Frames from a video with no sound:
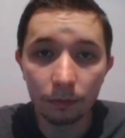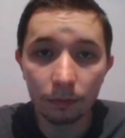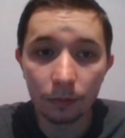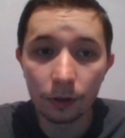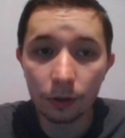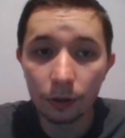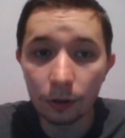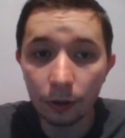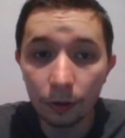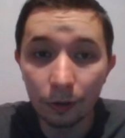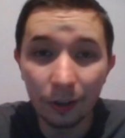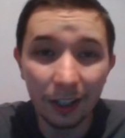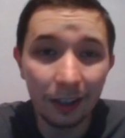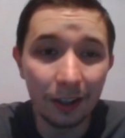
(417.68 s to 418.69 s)

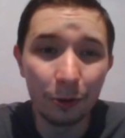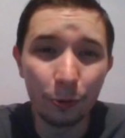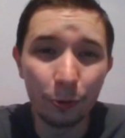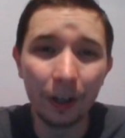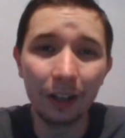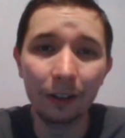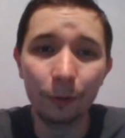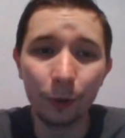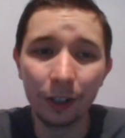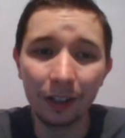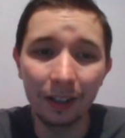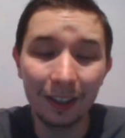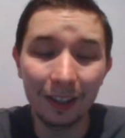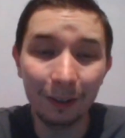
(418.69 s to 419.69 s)
so it is really,
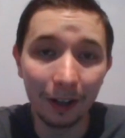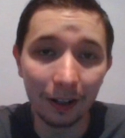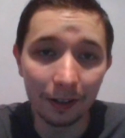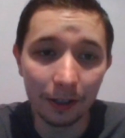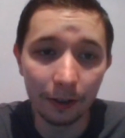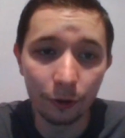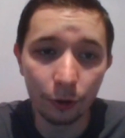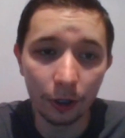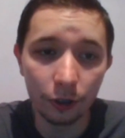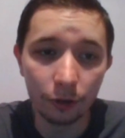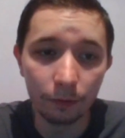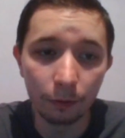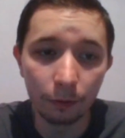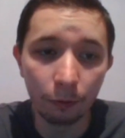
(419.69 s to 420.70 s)
really difficult
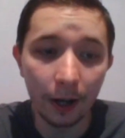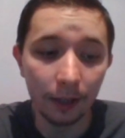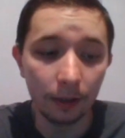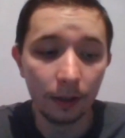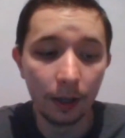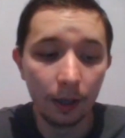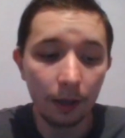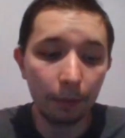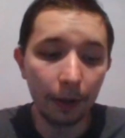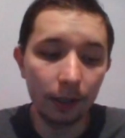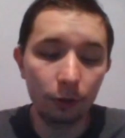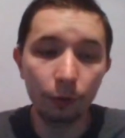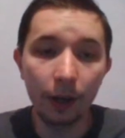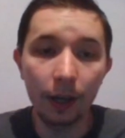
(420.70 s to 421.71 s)
situation for white. By
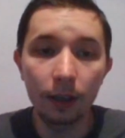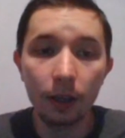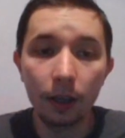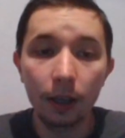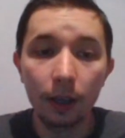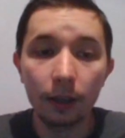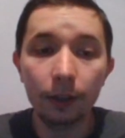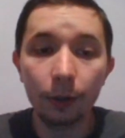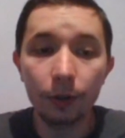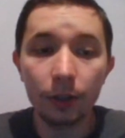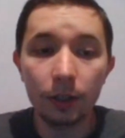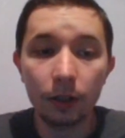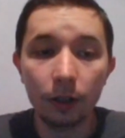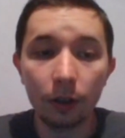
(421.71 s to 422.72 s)
the way, there
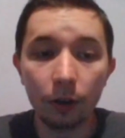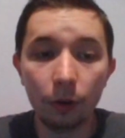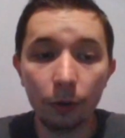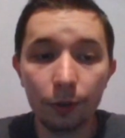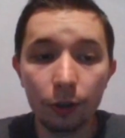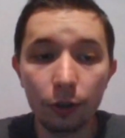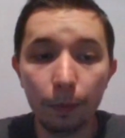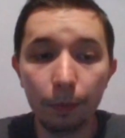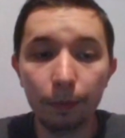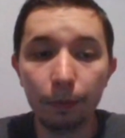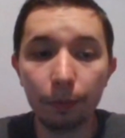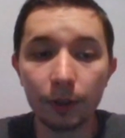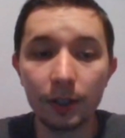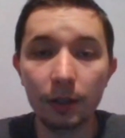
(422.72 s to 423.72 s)
is also
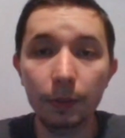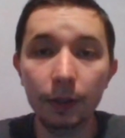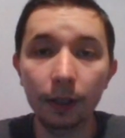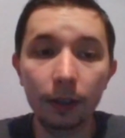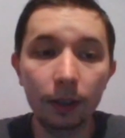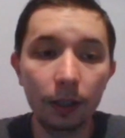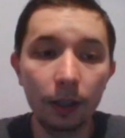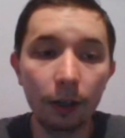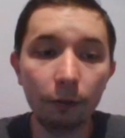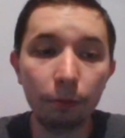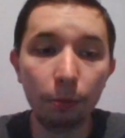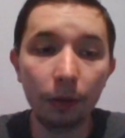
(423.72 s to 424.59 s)
possibility of